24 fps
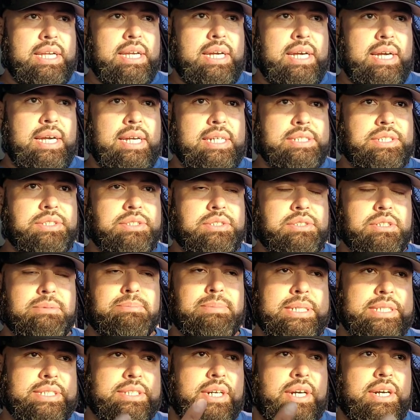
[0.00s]
uh, took
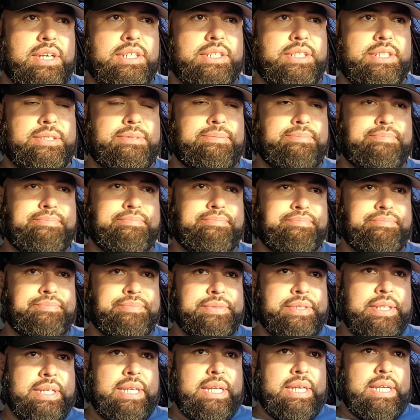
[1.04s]
my daughter
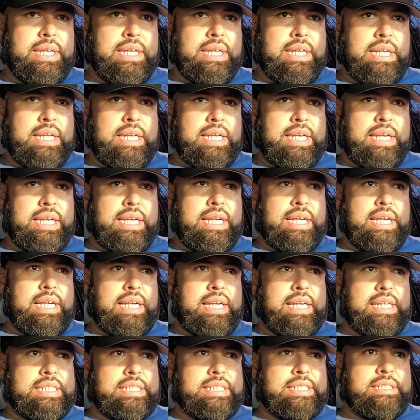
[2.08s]

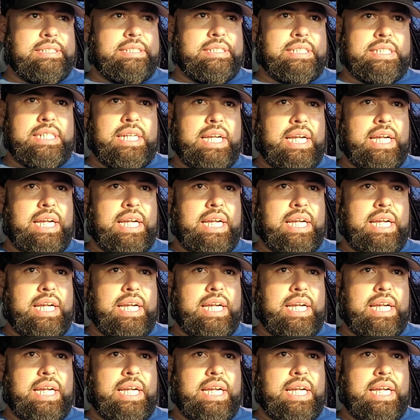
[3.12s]
and